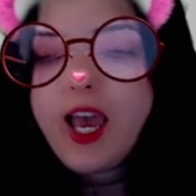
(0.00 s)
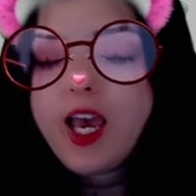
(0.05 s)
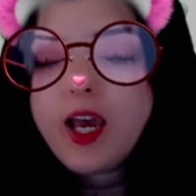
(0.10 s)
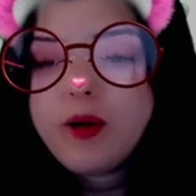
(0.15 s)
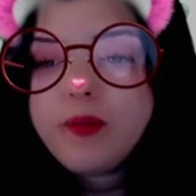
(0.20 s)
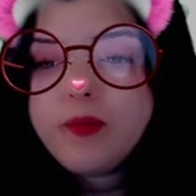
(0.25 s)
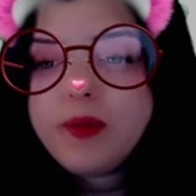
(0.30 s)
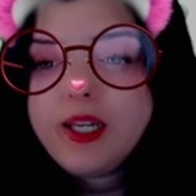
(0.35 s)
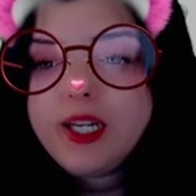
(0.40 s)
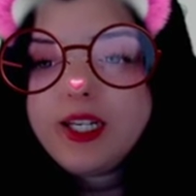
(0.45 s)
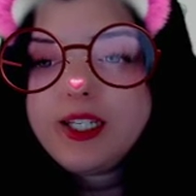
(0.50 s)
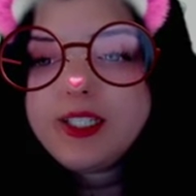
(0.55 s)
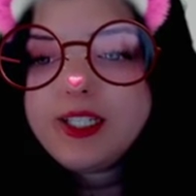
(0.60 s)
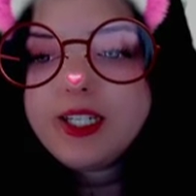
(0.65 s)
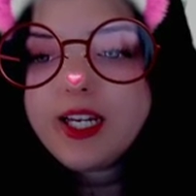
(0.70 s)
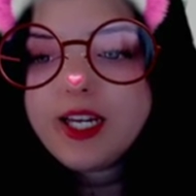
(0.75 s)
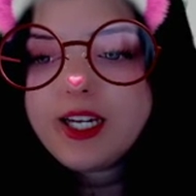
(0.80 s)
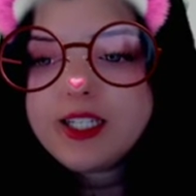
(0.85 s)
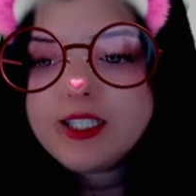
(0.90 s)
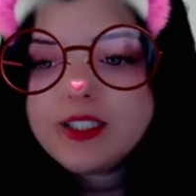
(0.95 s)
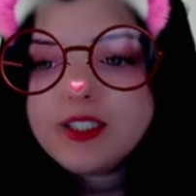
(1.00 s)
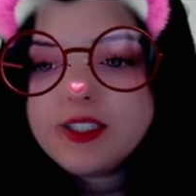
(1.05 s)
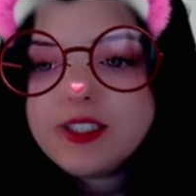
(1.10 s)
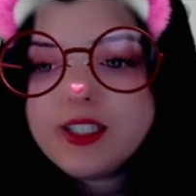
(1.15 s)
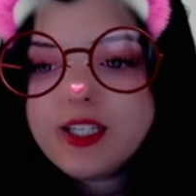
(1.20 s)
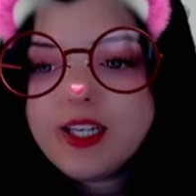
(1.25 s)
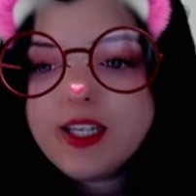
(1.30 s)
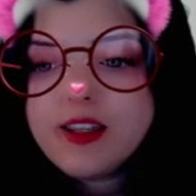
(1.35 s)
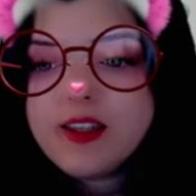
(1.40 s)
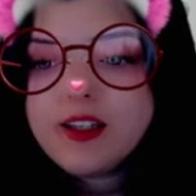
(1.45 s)
How many
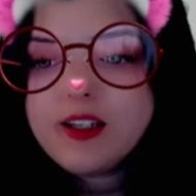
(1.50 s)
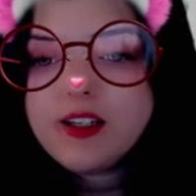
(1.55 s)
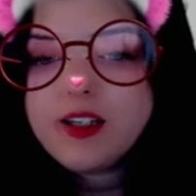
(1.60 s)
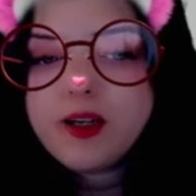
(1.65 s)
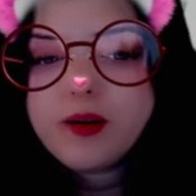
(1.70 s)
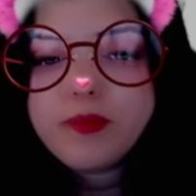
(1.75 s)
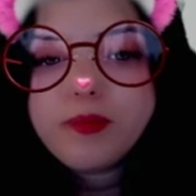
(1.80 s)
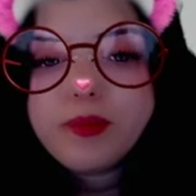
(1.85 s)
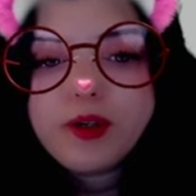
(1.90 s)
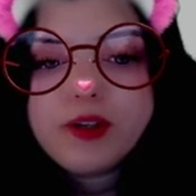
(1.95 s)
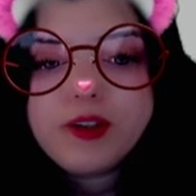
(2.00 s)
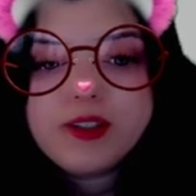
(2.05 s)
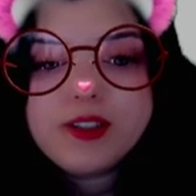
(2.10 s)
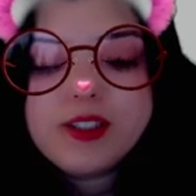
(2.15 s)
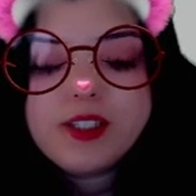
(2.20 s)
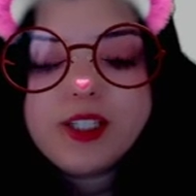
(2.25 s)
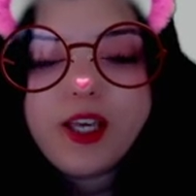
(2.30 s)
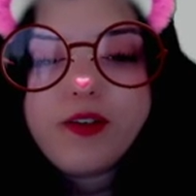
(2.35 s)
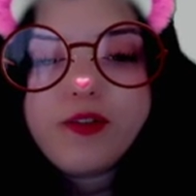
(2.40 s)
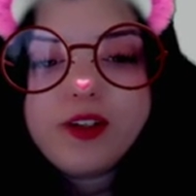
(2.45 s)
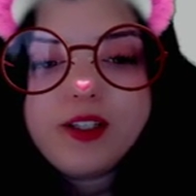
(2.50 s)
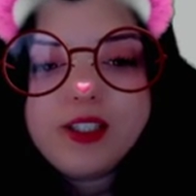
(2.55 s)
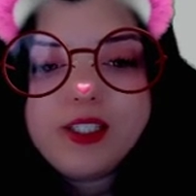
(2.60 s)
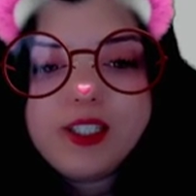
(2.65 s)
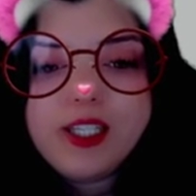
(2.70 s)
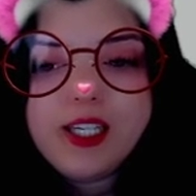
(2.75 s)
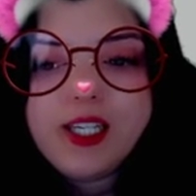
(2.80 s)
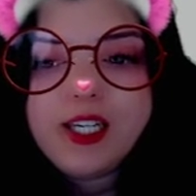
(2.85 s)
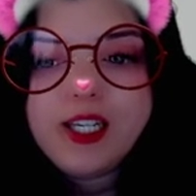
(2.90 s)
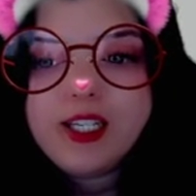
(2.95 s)
tens in the number
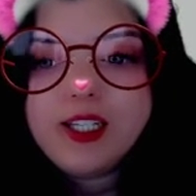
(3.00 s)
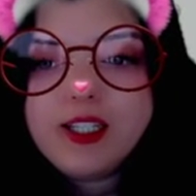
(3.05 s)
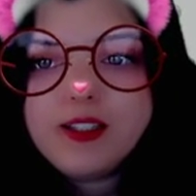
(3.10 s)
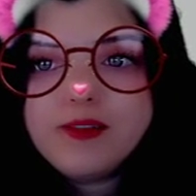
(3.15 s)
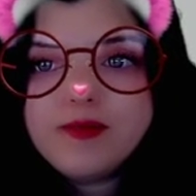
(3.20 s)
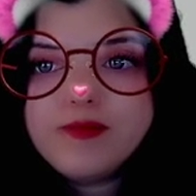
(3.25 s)
17?